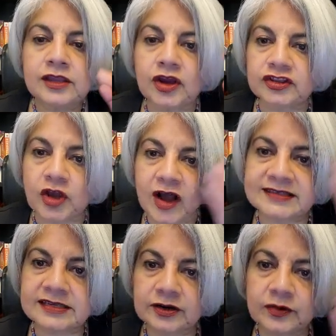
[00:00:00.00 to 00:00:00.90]
Your
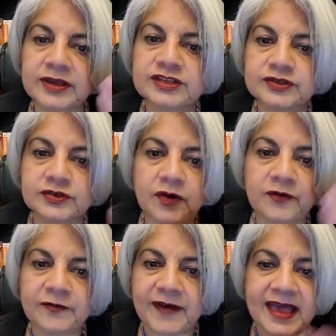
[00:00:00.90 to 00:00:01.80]
thoughts are going
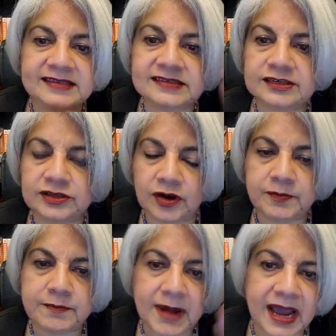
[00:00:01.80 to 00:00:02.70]
so fast in
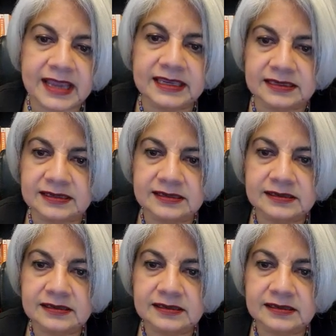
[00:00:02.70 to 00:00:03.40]
your mind